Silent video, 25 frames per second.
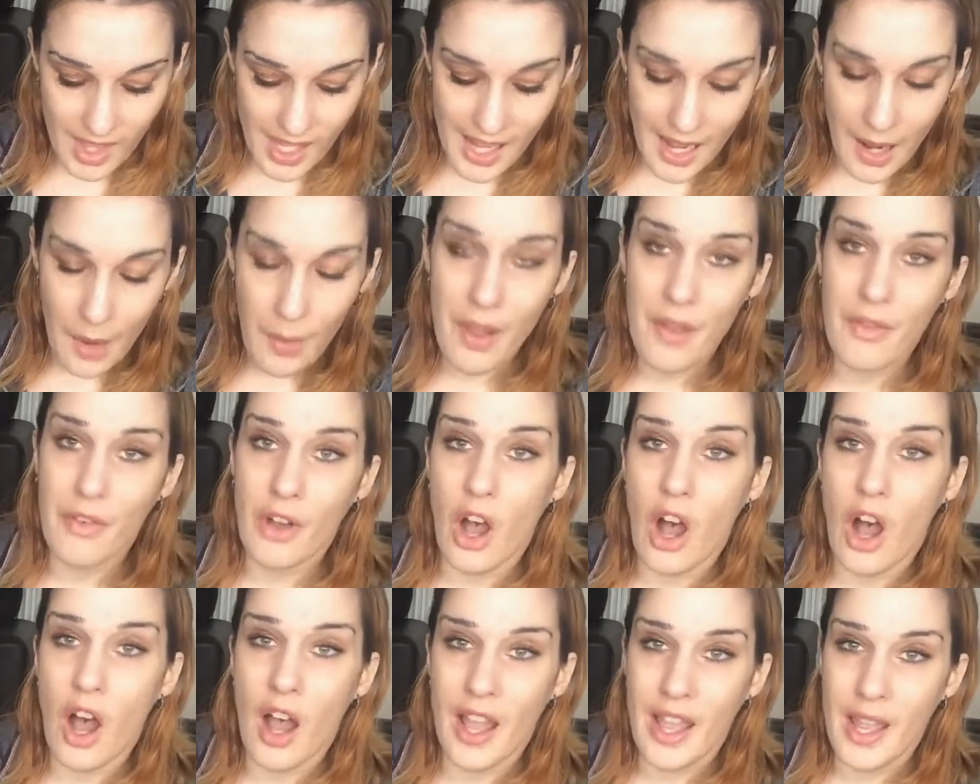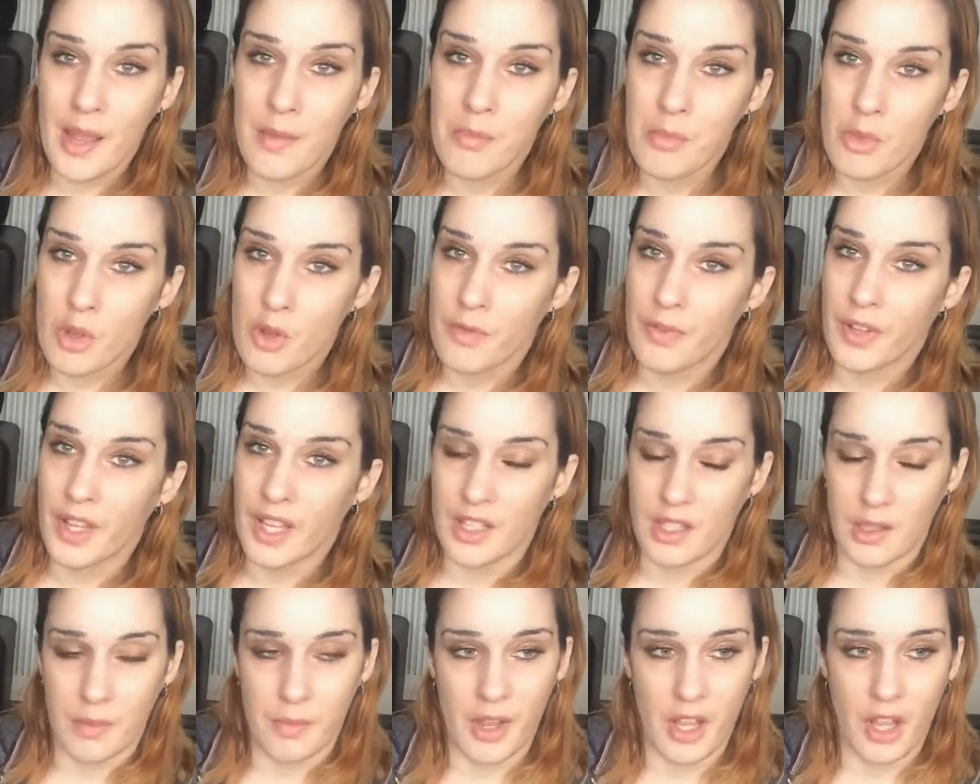However, I am moving
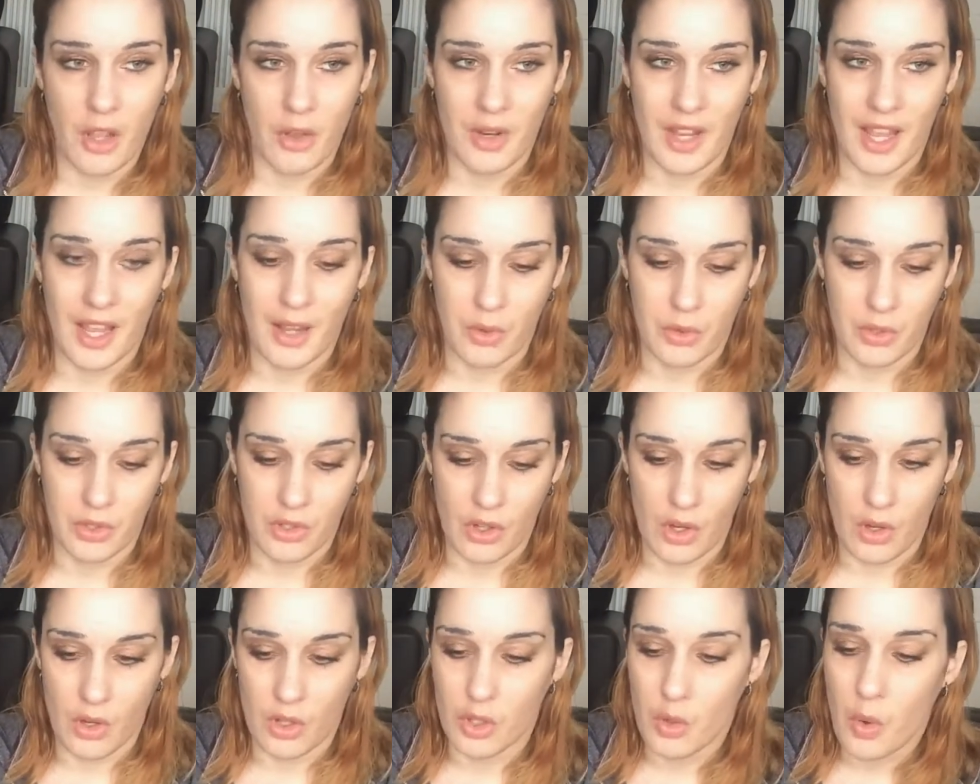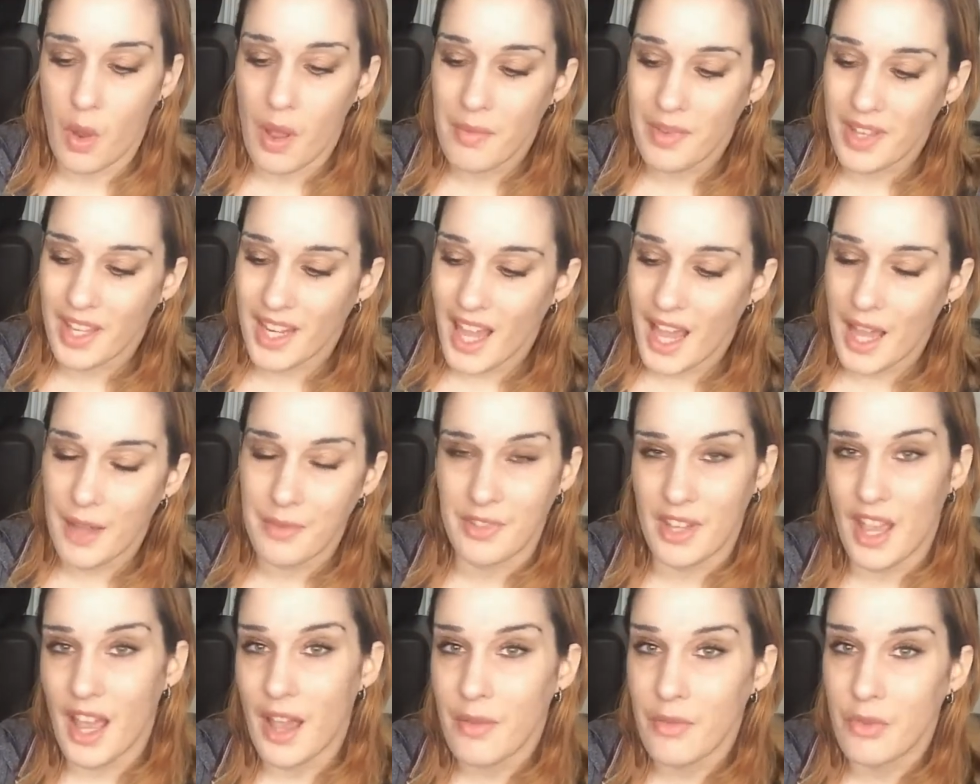into my own house soon, so I'm going
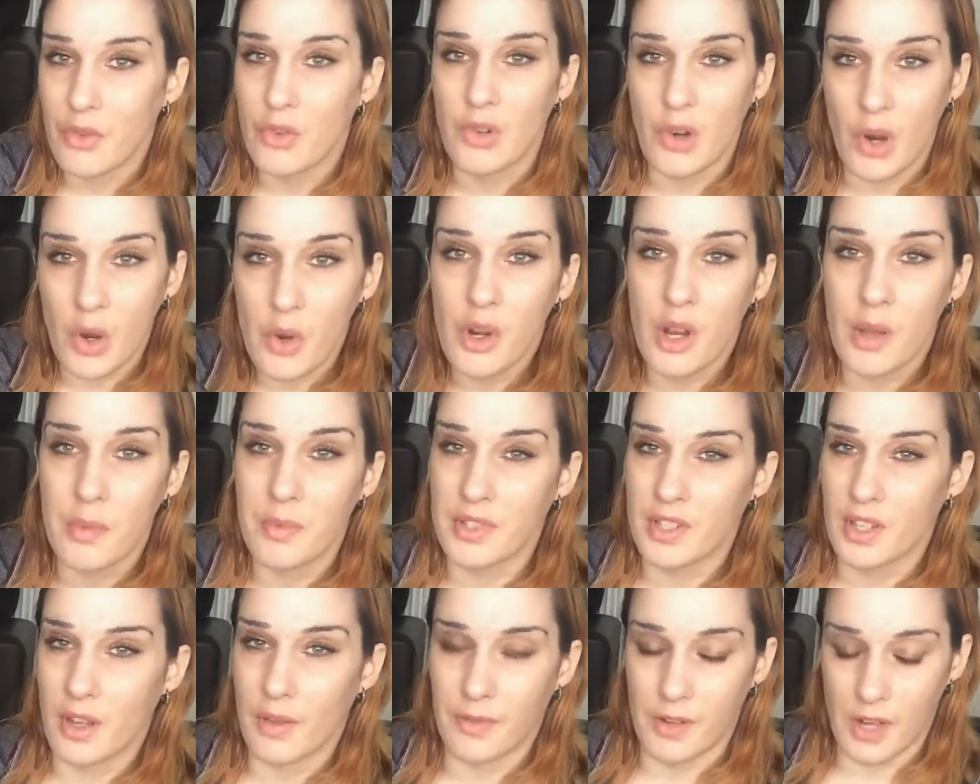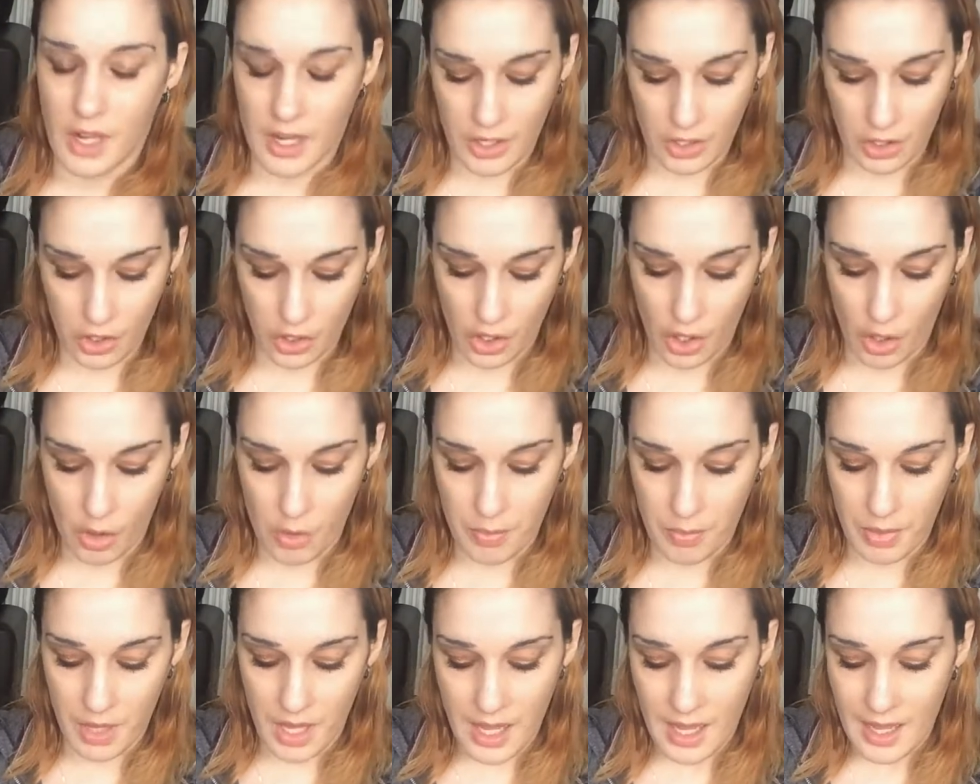to have grown-up stuff like
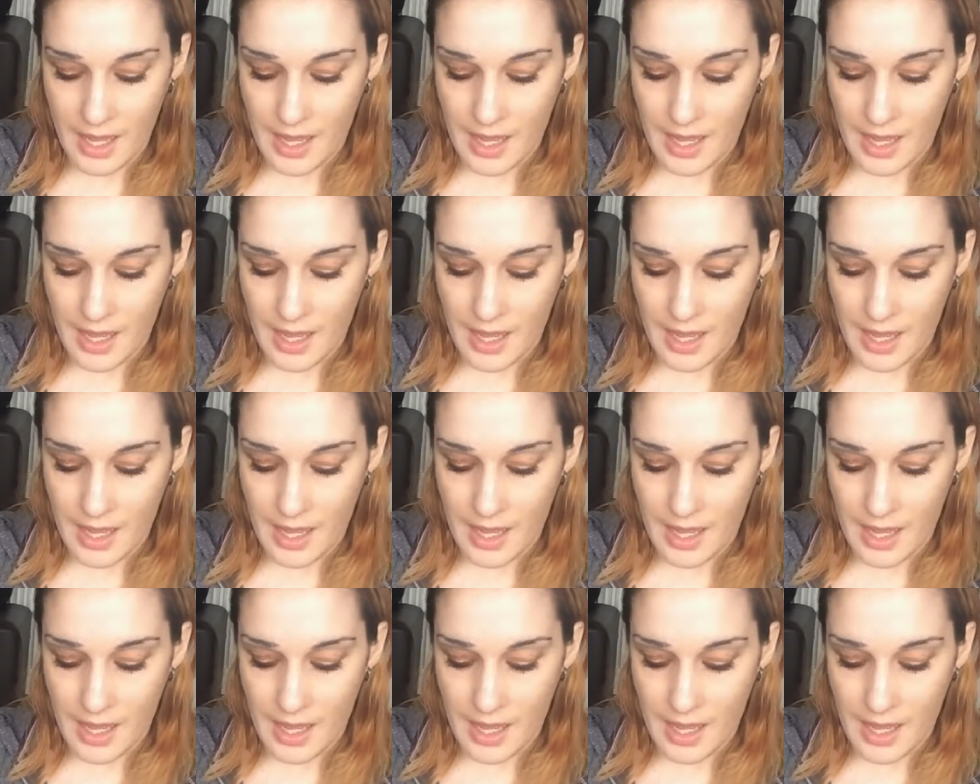soap.